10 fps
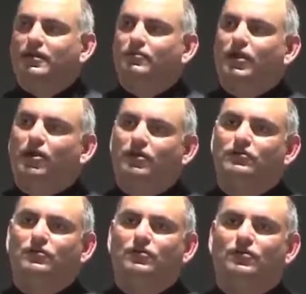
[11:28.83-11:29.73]

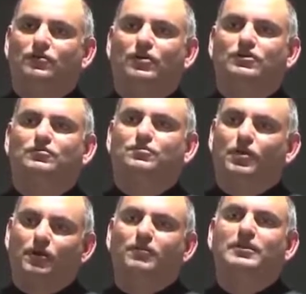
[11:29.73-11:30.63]
because what is
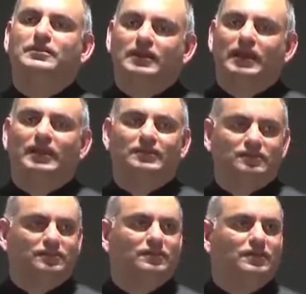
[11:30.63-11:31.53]
probably the
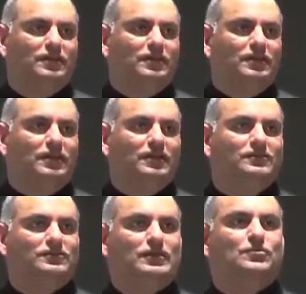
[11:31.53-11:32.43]
case
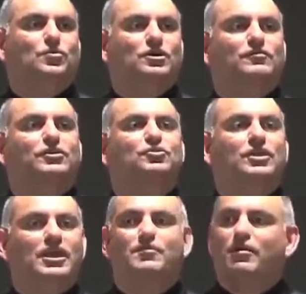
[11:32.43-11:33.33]
is that whatever you
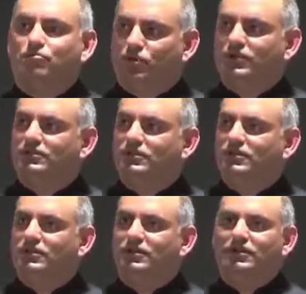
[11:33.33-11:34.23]
came up with
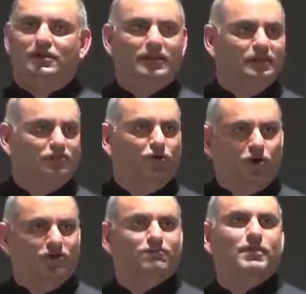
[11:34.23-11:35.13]
is
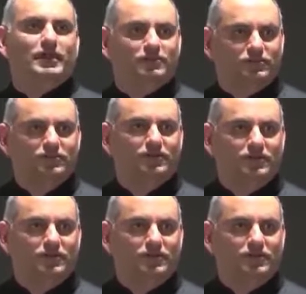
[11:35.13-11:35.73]
off base.